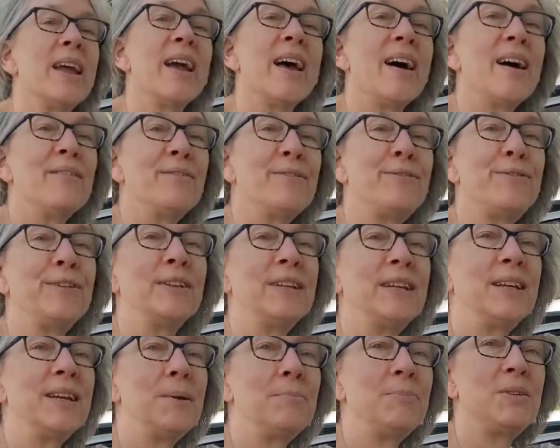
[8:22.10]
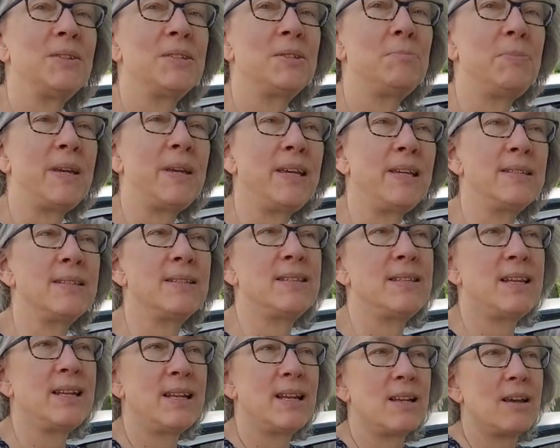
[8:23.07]
have filling up the space
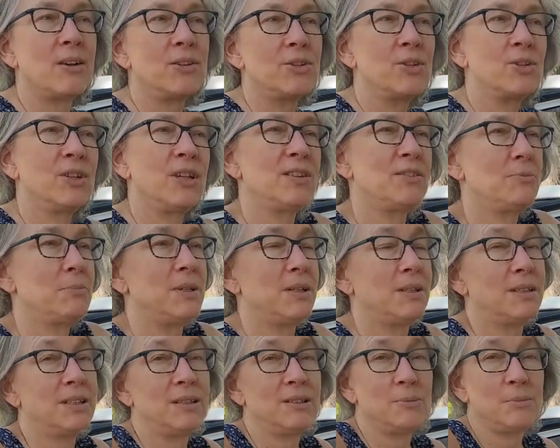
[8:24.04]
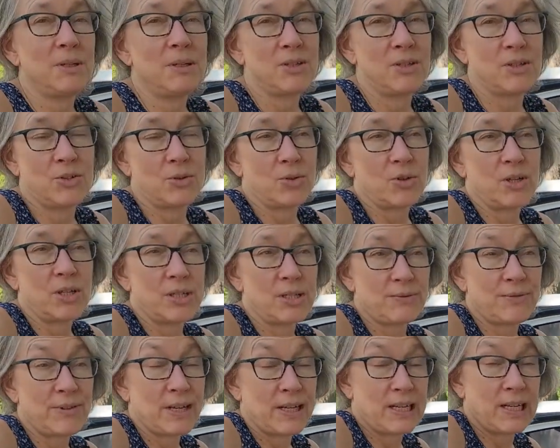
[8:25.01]
that also gives me a little bit of storage
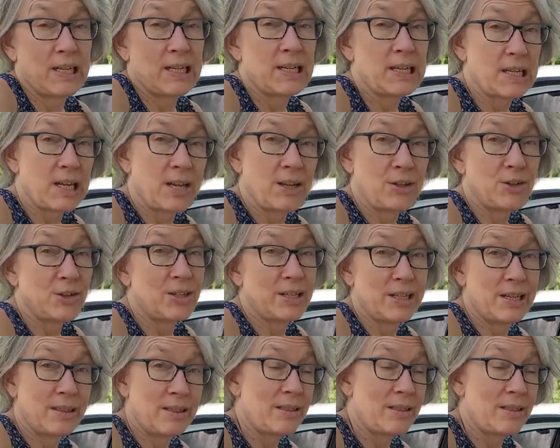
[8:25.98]
if I need it underneath